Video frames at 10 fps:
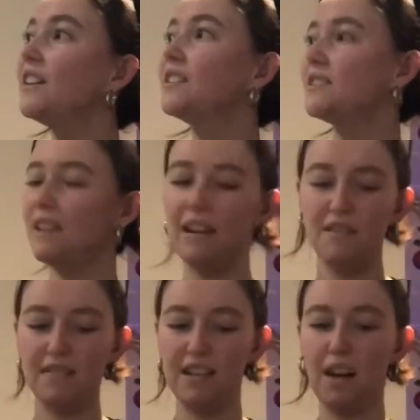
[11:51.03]
I know, because they
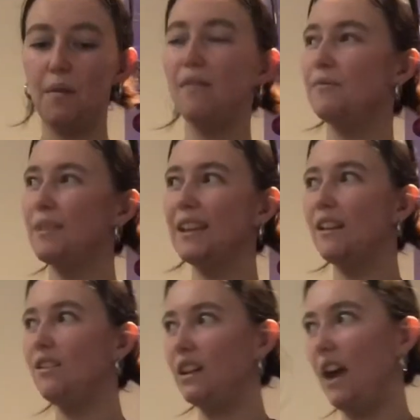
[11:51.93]
don't really go off and we eat a
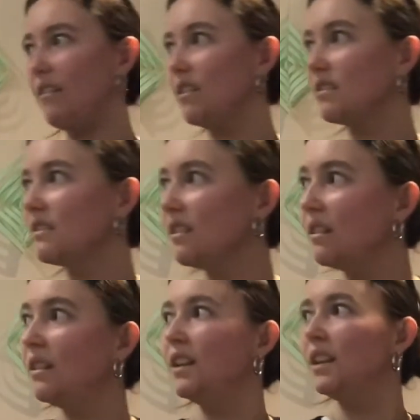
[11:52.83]
lot of carrots.
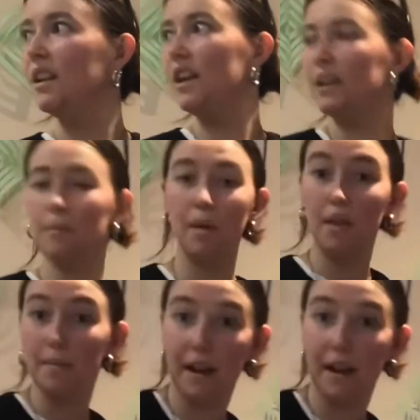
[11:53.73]
Mm. You can put them in